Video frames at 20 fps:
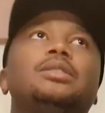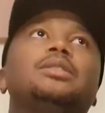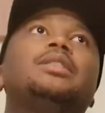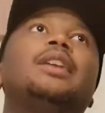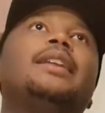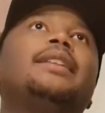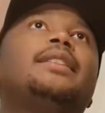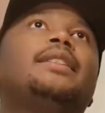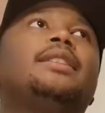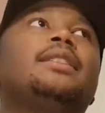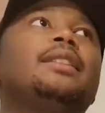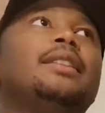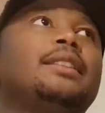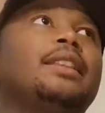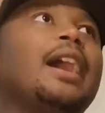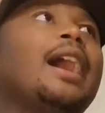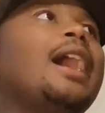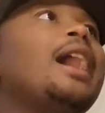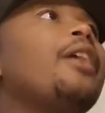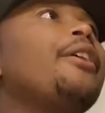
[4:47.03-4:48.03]
they're
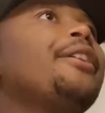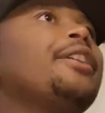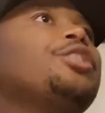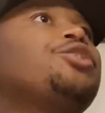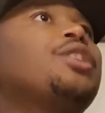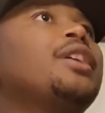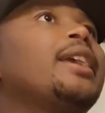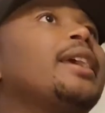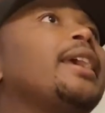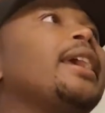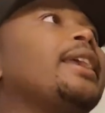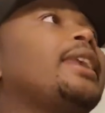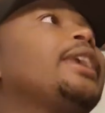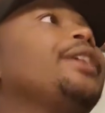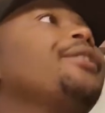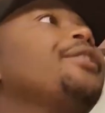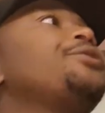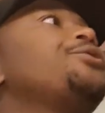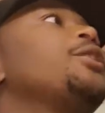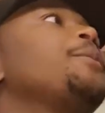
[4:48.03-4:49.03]
out here trying to get
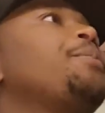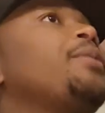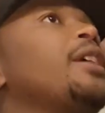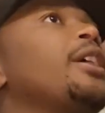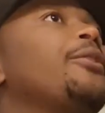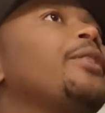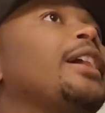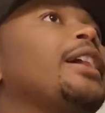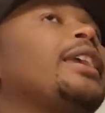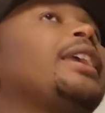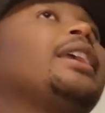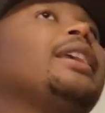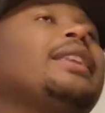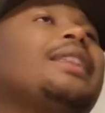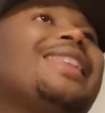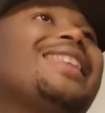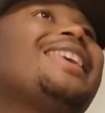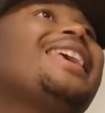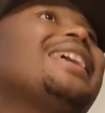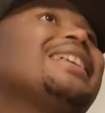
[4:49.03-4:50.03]
Kieran Trippier,
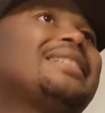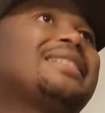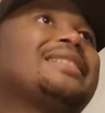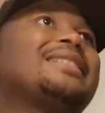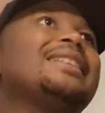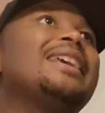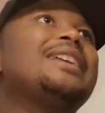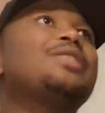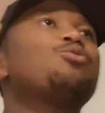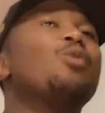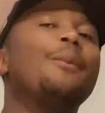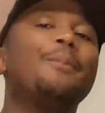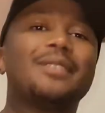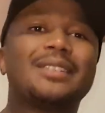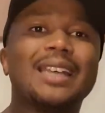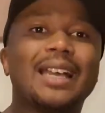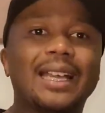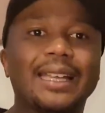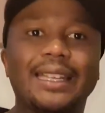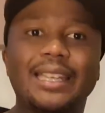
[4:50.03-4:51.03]
right? Yes,
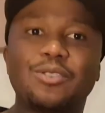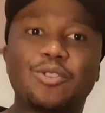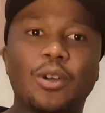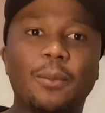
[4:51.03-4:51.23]
Wan-Bissaka needs